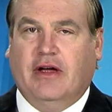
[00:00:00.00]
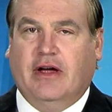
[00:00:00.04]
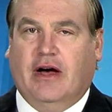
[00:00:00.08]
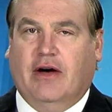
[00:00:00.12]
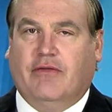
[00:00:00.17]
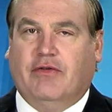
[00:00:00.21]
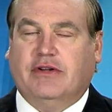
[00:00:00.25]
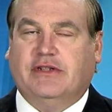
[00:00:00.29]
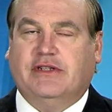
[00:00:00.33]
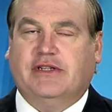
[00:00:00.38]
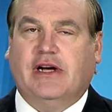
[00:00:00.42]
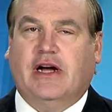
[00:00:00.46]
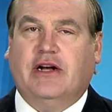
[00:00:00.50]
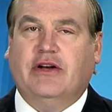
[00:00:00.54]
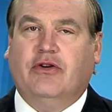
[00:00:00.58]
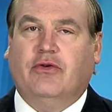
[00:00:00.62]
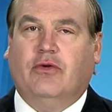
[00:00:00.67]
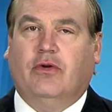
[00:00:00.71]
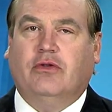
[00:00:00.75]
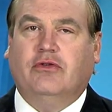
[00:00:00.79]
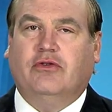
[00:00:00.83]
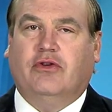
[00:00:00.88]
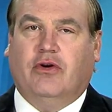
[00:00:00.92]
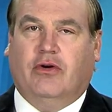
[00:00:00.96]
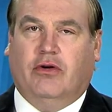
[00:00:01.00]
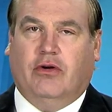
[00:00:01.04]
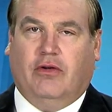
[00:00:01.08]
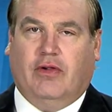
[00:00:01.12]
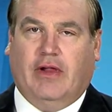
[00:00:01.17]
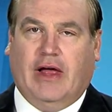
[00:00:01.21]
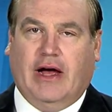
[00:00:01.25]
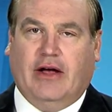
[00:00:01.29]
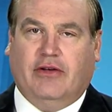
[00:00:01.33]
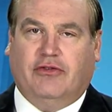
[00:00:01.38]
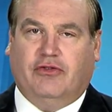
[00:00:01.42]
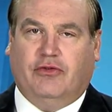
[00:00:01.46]
of a 10 year old girl
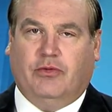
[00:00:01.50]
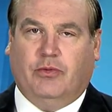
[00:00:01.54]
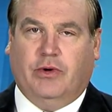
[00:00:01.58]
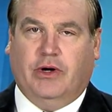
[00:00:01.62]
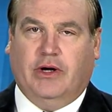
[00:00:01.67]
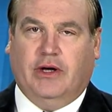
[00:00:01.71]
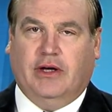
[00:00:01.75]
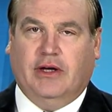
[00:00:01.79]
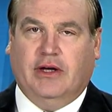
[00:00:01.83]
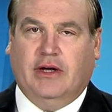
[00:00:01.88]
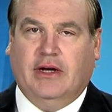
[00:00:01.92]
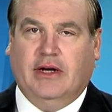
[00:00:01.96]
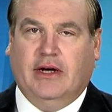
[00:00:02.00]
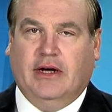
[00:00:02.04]
last week.